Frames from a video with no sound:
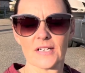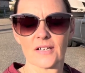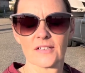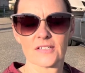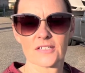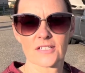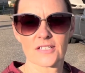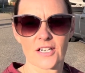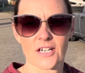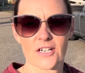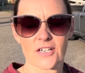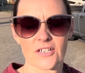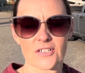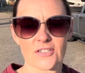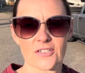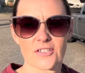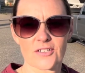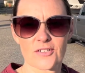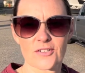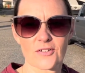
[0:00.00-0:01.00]
the
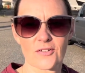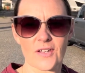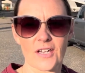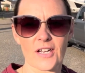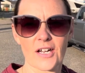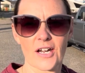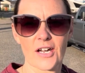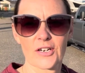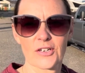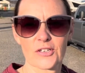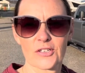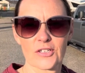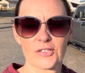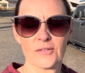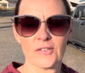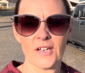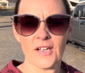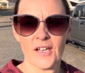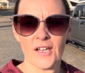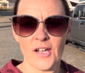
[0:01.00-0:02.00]
stairs, and so they got a good
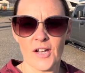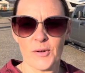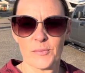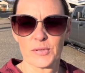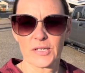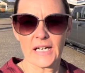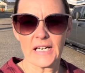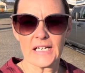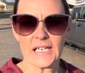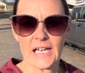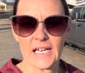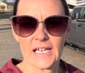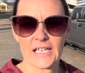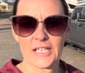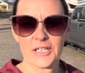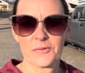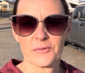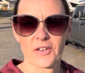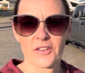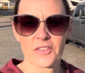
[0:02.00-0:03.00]
play day
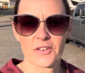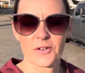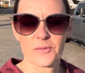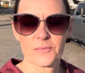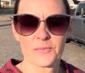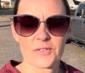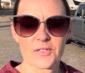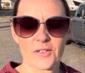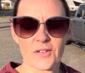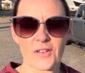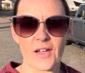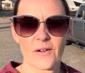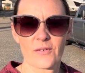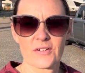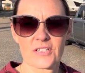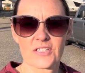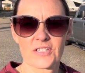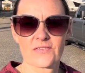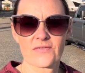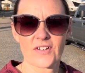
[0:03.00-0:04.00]
in with them, so that
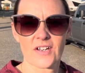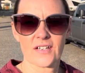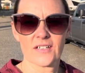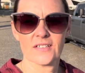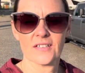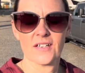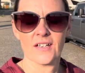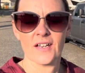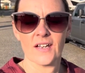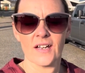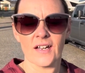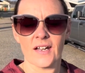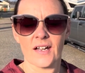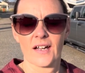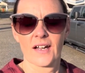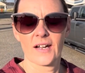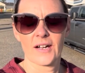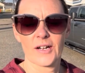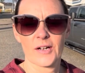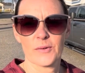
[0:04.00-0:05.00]
was fun.
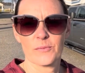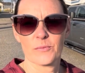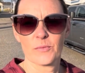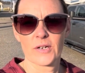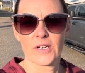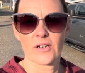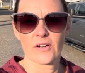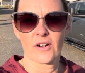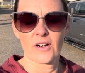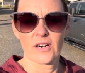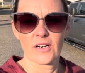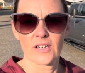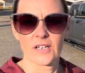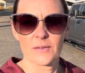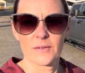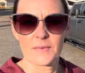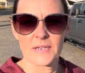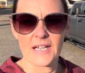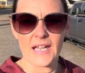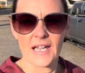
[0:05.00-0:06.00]
We are
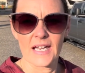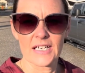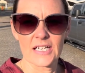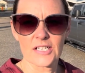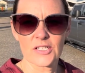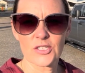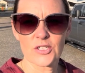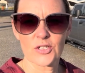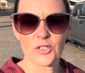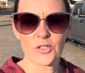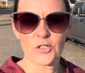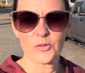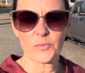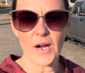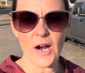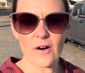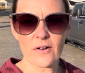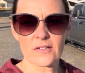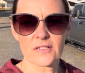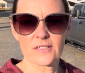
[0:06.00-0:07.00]
going to be heading to
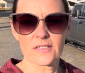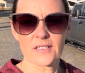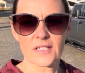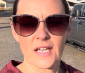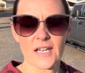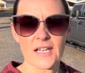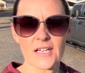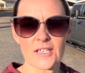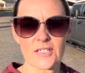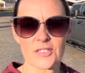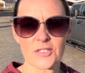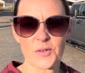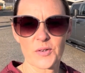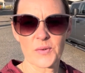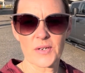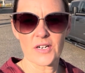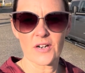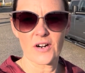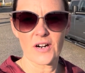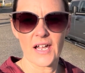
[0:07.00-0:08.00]
Powers Lake, so
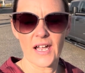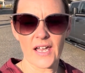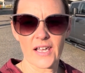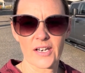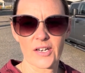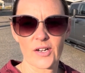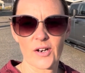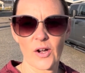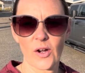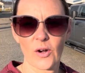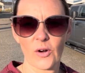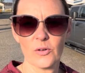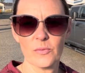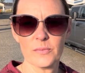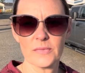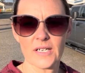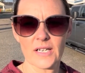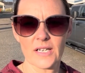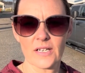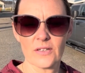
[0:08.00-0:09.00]
we are headed
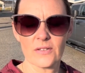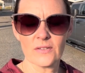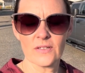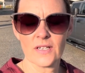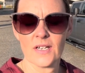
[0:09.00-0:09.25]
home now.